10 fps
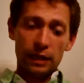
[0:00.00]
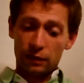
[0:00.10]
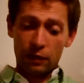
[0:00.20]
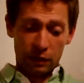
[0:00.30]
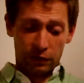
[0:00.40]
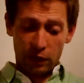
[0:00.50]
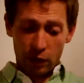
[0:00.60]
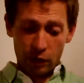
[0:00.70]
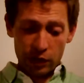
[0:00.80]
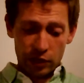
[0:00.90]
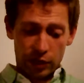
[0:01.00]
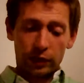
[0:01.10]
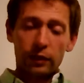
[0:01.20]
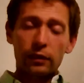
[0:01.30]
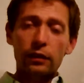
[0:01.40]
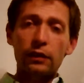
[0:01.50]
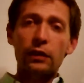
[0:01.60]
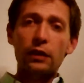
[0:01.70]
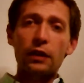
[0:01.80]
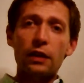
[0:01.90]
It's a very far-reaching
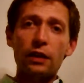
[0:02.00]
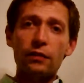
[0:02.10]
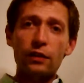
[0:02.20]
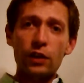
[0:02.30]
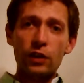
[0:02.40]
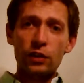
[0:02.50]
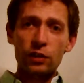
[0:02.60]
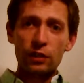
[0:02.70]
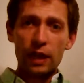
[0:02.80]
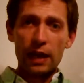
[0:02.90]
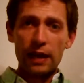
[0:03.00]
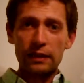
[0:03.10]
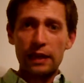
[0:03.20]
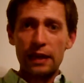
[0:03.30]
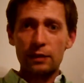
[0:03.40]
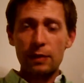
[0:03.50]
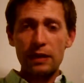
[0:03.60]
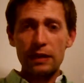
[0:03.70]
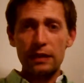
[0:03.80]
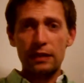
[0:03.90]
verse and has
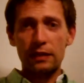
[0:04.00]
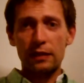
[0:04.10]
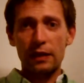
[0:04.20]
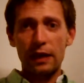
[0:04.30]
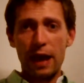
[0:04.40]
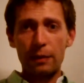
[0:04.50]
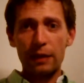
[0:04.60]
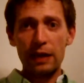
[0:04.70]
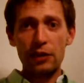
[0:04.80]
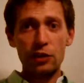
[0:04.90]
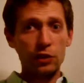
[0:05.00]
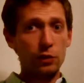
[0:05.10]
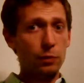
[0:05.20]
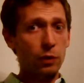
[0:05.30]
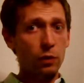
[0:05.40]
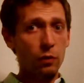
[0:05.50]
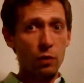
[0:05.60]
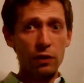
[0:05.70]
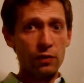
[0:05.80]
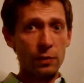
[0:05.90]
many applications, but
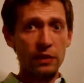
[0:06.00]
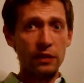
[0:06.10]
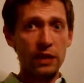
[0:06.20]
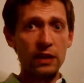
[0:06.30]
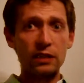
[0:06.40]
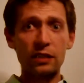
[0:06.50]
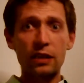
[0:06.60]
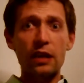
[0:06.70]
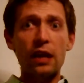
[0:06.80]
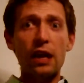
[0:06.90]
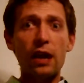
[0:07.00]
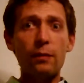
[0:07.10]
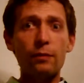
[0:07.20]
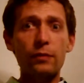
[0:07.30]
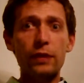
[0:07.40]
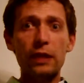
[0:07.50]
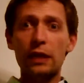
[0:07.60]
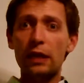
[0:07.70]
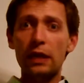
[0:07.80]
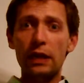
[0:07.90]
one of them is this.
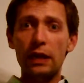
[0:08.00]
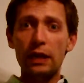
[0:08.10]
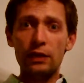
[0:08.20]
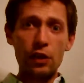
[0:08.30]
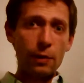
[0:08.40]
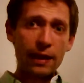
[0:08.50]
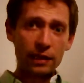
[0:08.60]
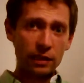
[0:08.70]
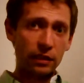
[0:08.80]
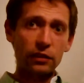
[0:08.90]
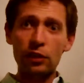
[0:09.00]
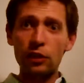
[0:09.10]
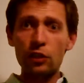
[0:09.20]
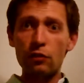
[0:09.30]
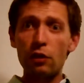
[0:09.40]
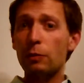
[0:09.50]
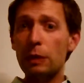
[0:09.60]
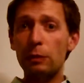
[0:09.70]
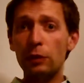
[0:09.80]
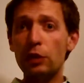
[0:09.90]
It's no accident that you know the
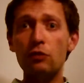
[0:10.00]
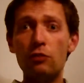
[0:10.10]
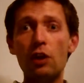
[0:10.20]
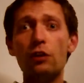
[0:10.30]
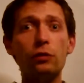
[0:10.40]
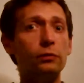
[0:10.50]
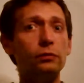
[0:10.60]
people that you know.